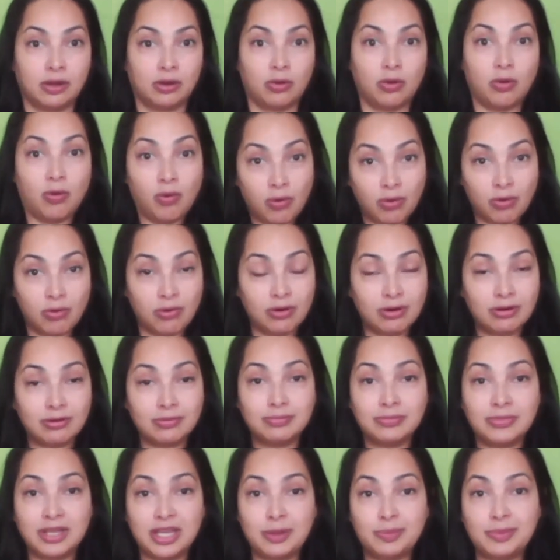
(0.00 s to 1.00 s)
Or
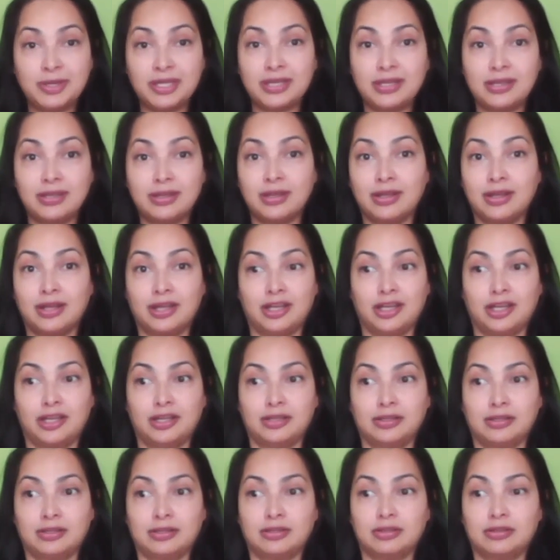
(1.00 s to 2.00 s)
maybe
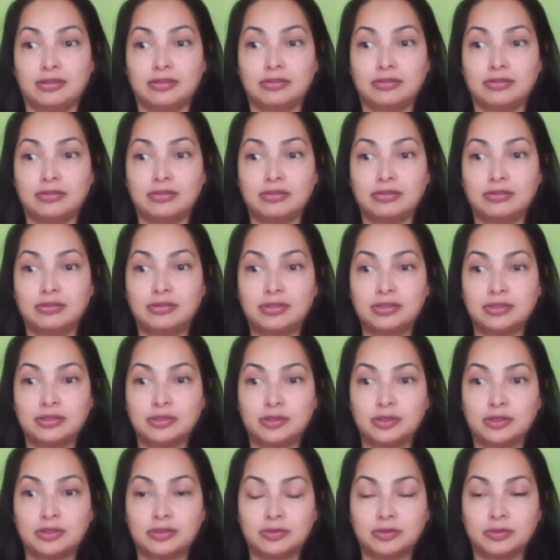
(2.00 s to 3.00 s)

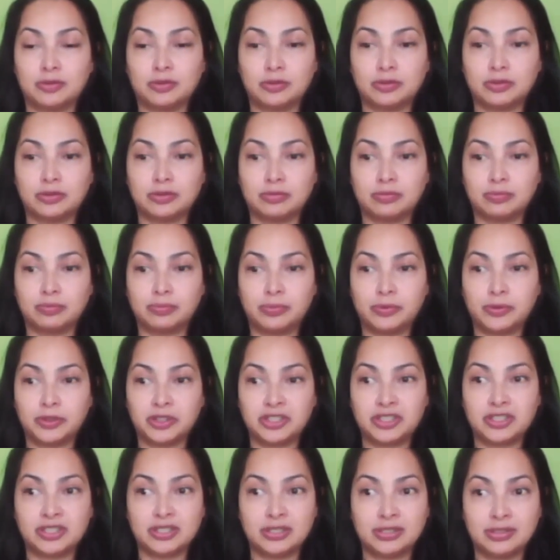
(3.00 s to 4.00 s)
the
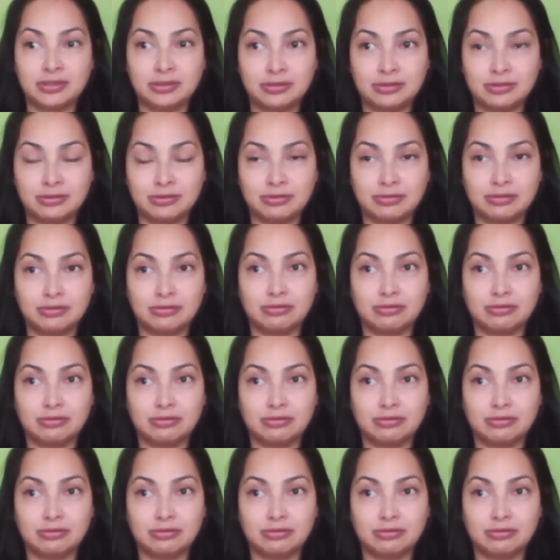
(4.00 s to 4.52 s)
person